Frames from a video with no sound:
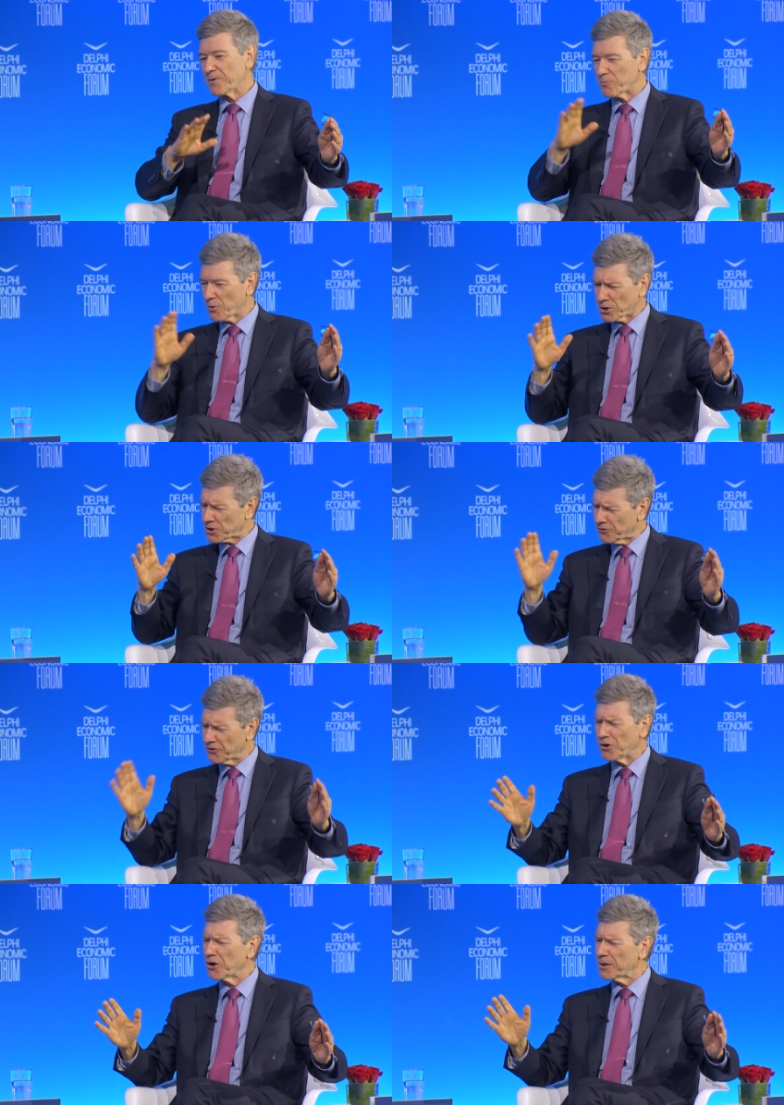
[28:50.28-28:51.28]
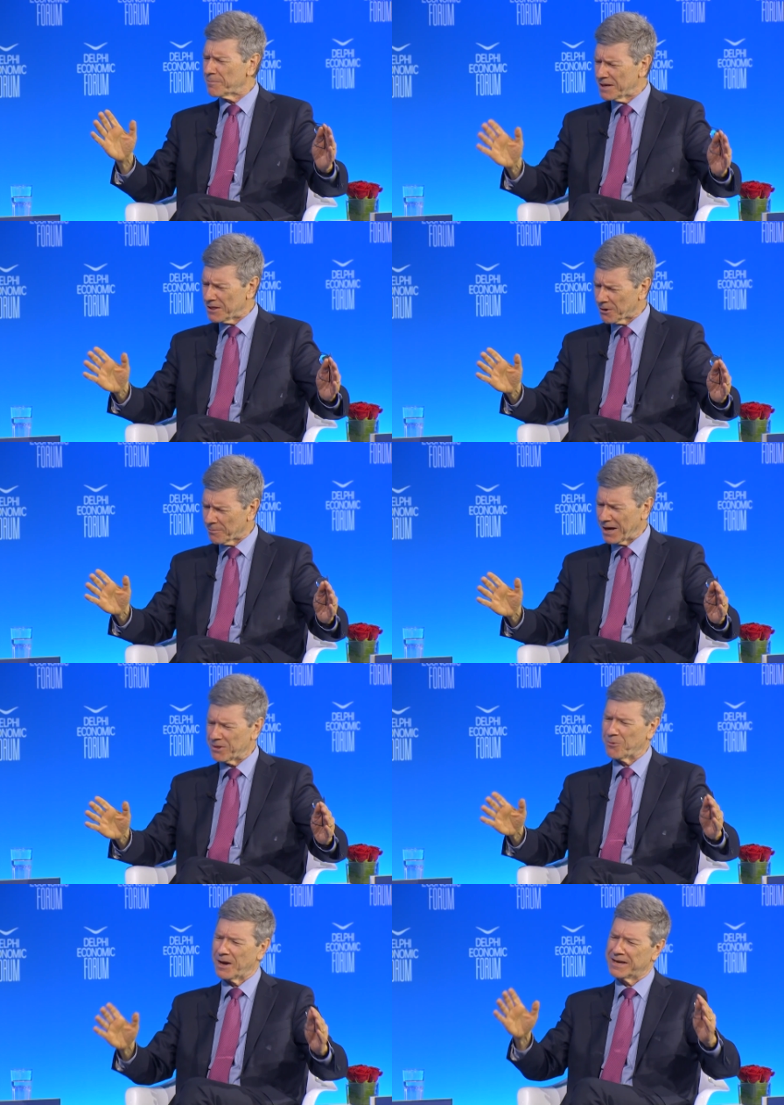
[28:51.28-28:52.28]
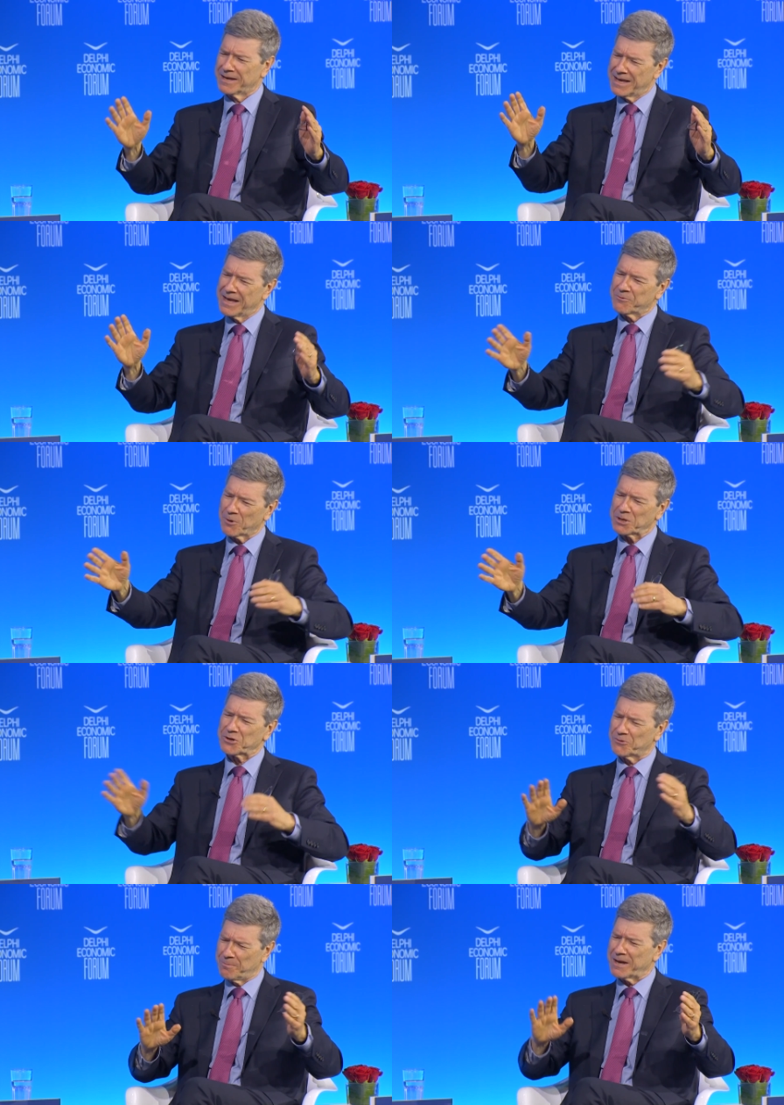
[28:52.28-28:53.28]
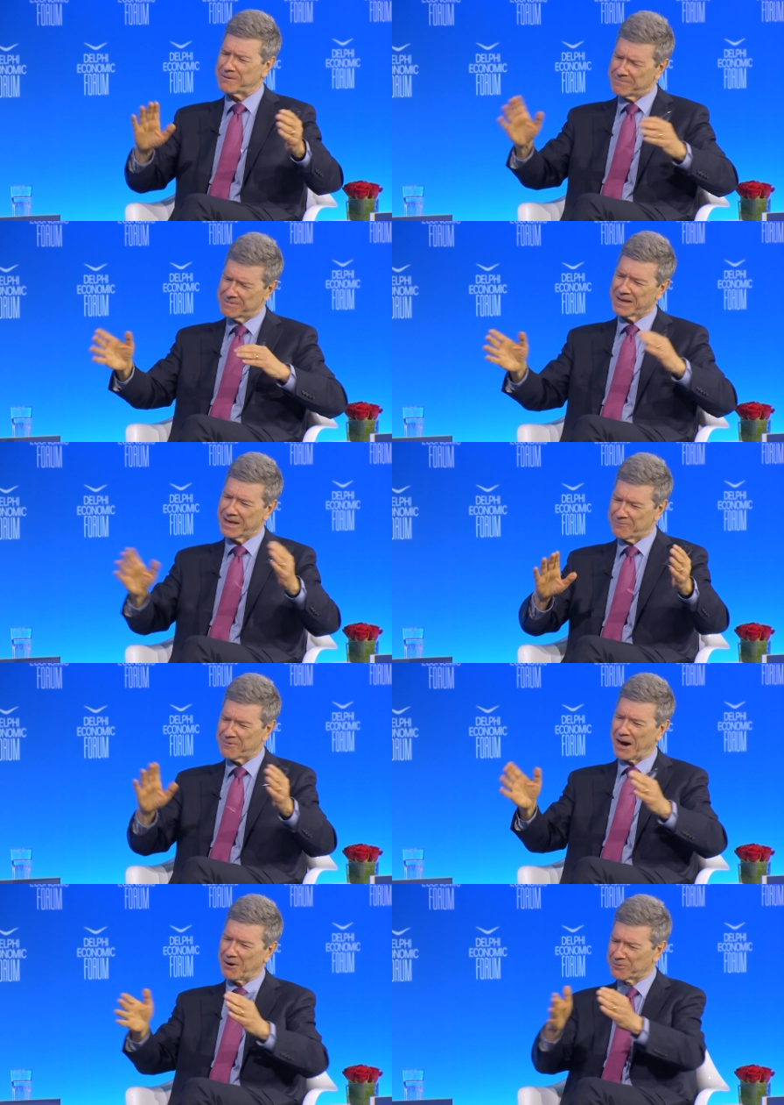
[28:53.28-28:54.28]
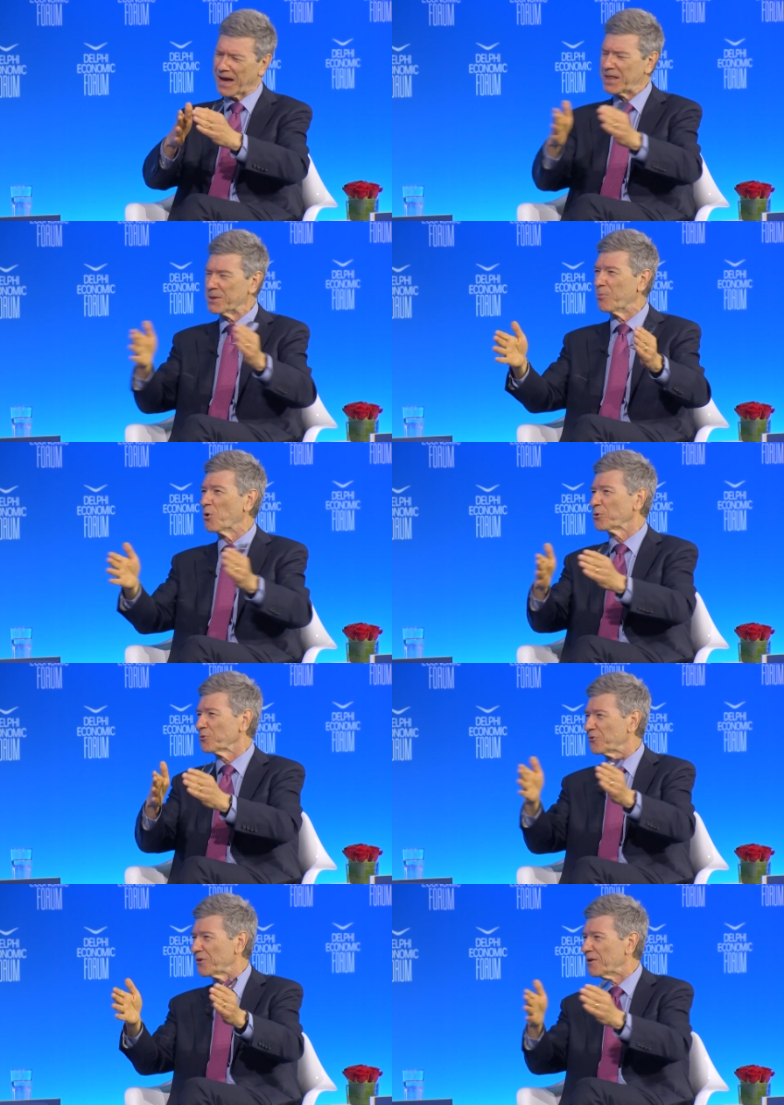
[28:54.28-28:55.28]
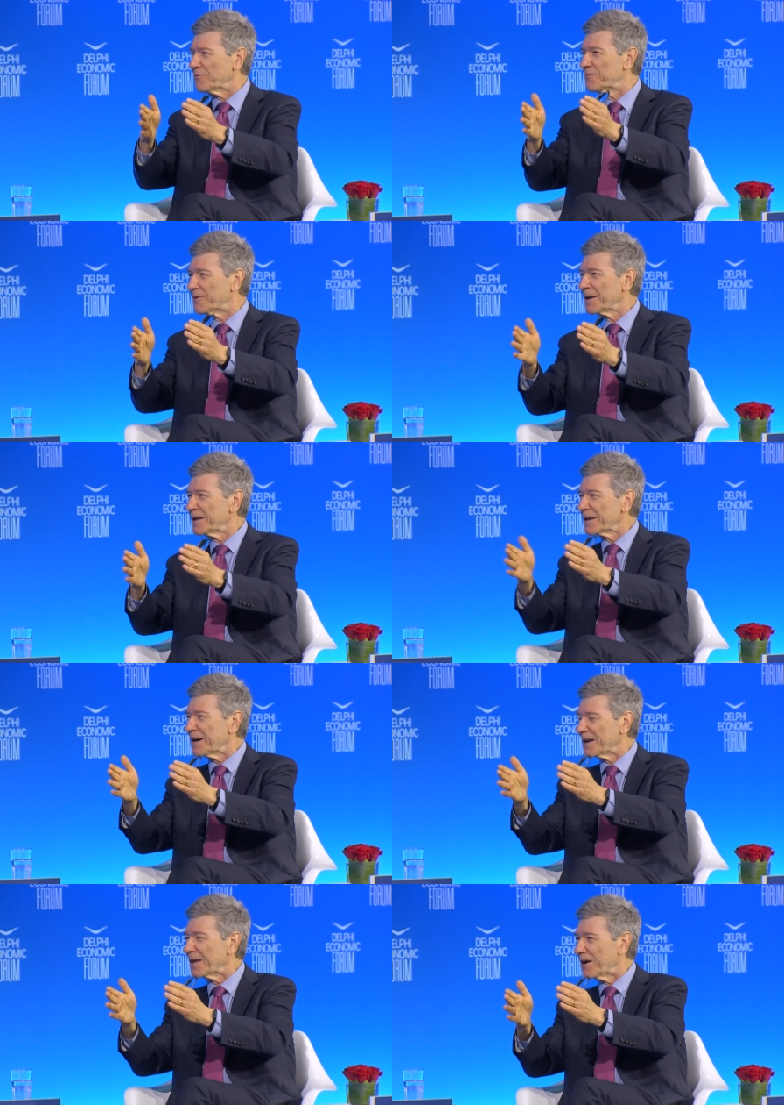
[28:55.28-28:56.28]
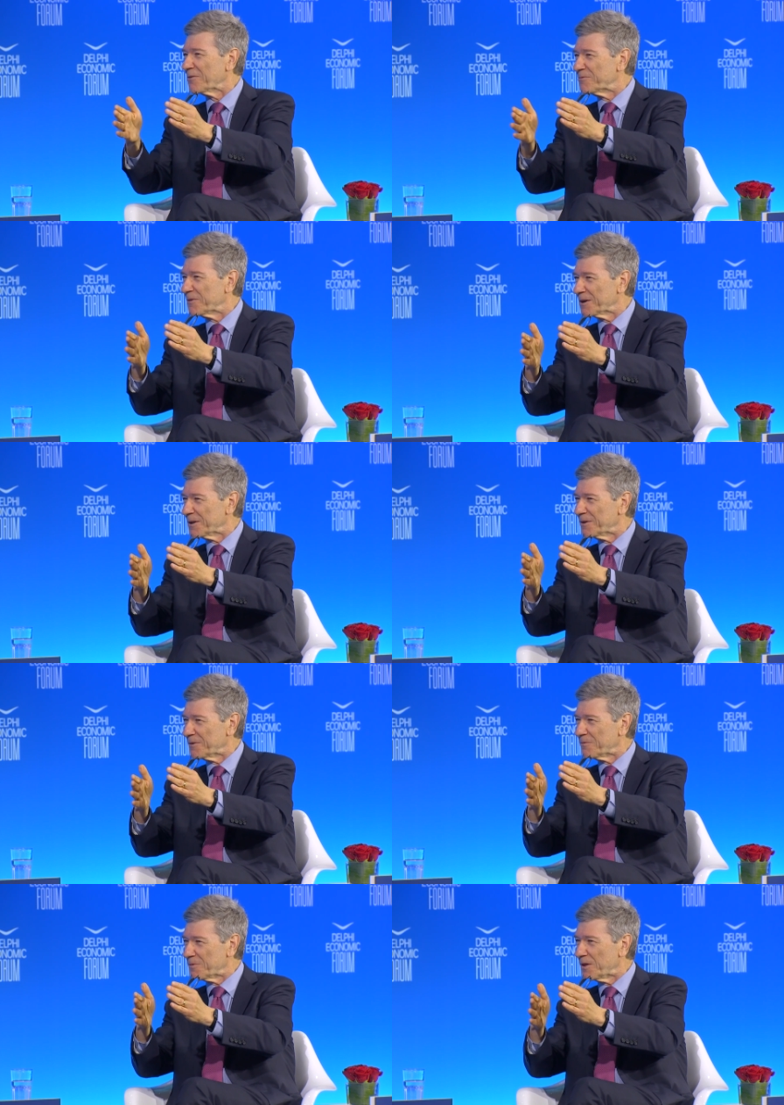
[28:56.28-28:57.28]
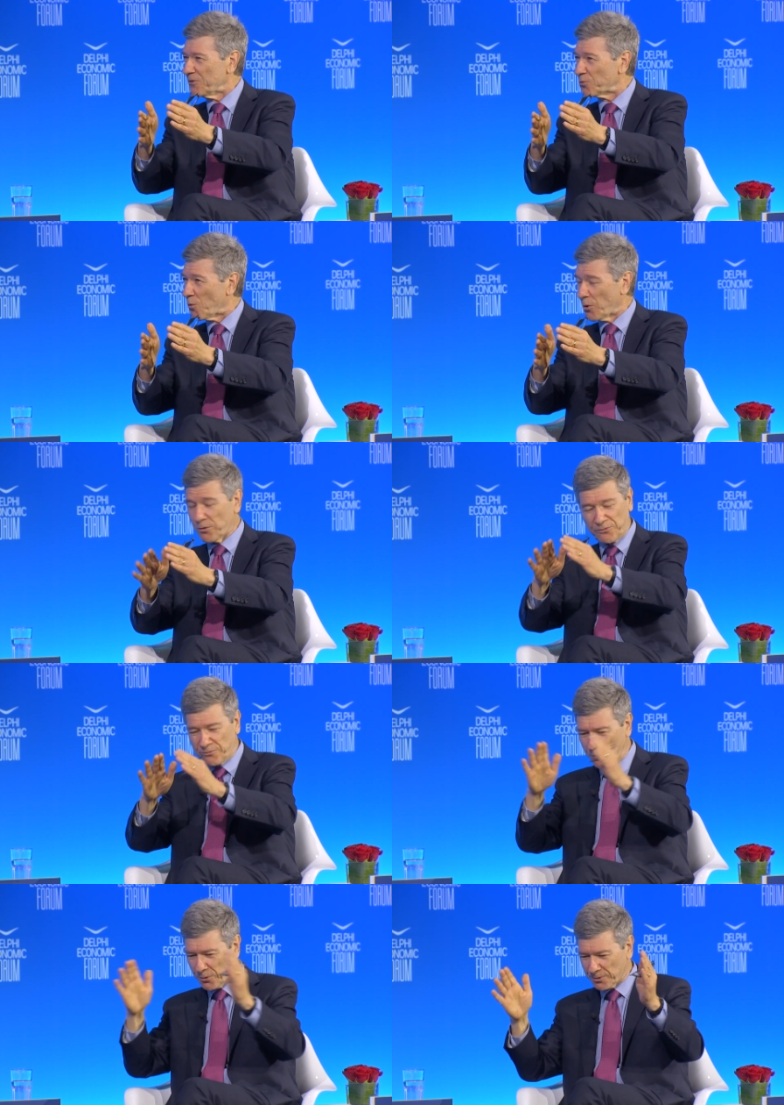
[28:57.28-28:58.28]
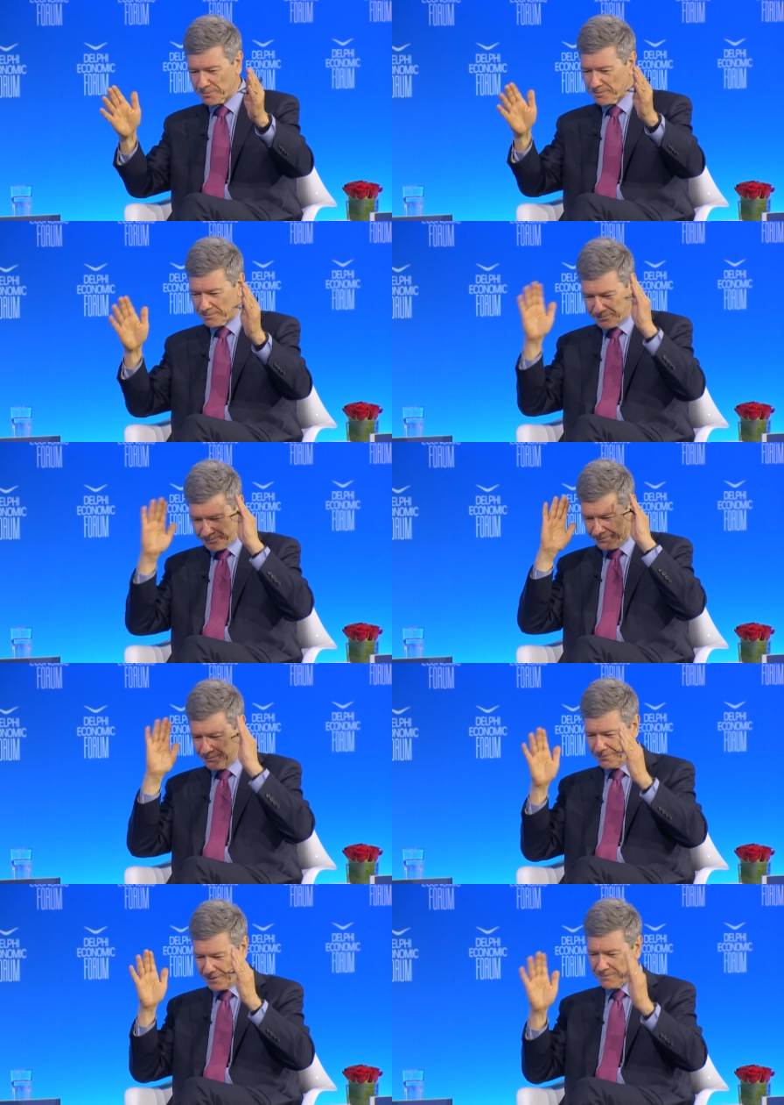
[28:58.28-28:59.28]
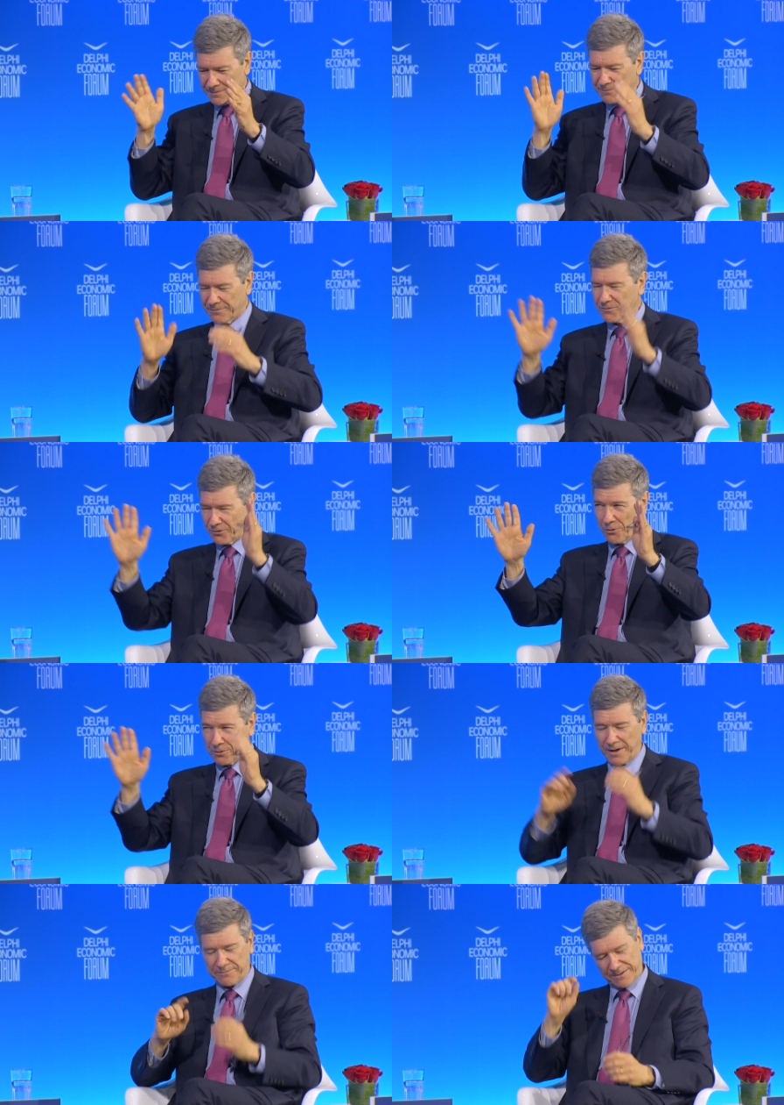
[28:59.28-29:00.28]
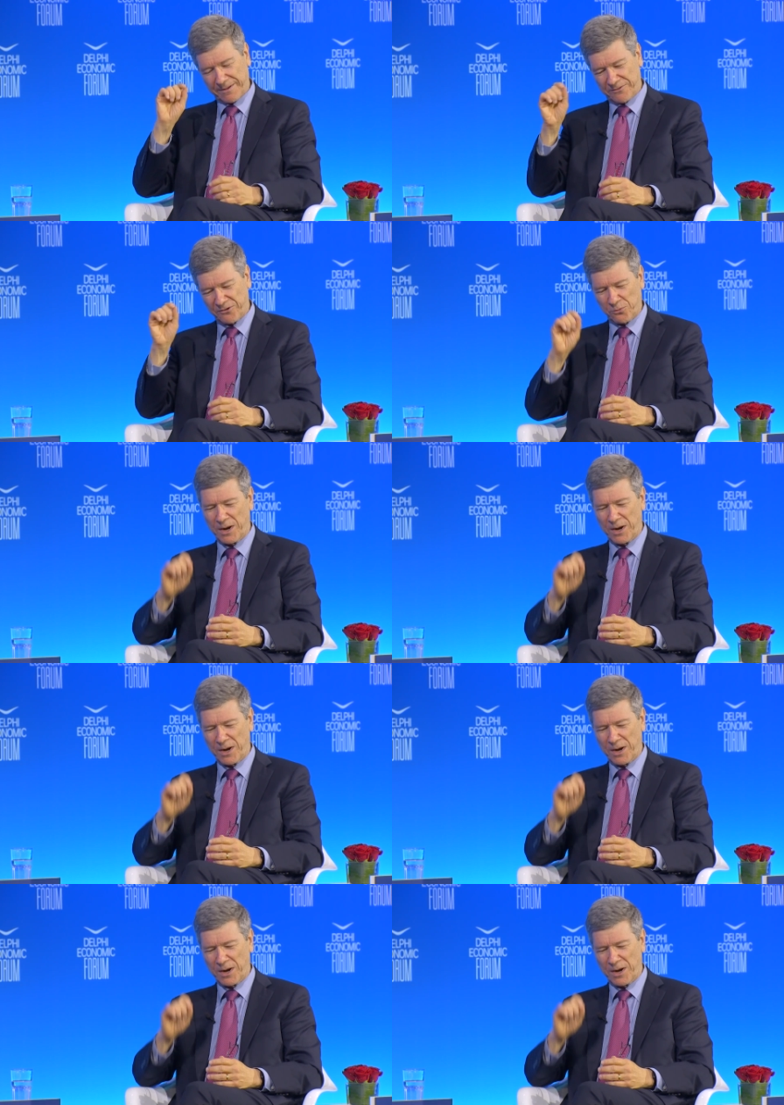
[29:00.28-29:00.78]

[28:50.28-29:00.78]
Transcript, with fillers: Russia's still going to be there, by the way. Russia's been involved on the borders of, okay. uh, of uh, these wars for Okay. Uh, so I just